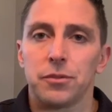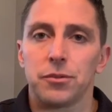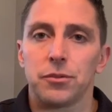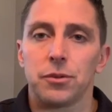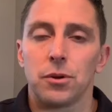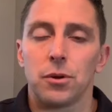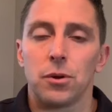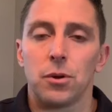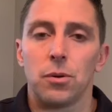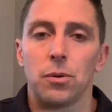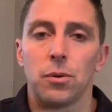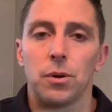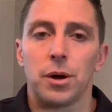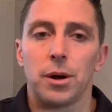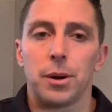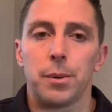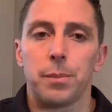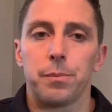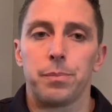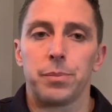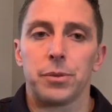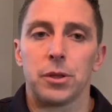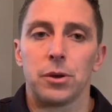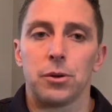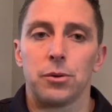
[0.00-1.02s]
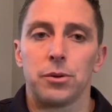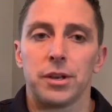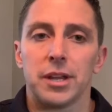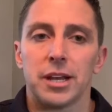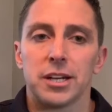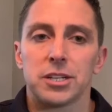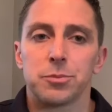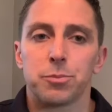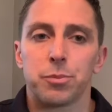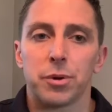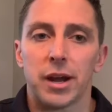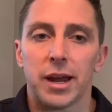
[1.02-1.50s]
So,
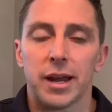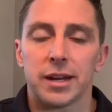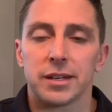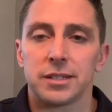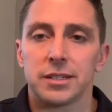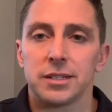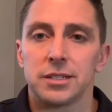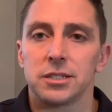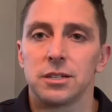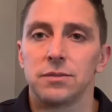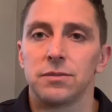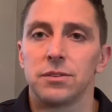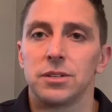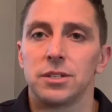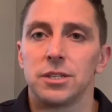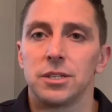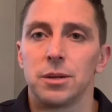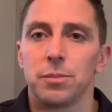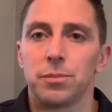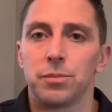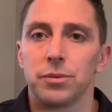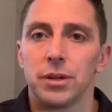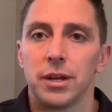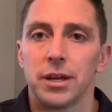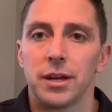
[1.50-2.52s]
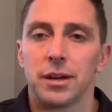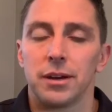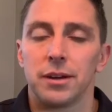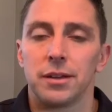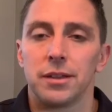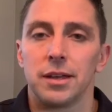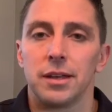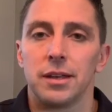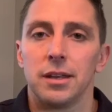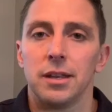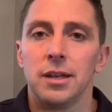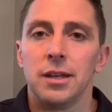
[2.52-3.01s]
next practice, if you see a player
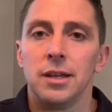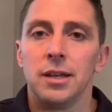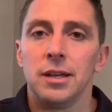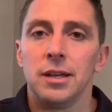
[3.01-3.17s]
that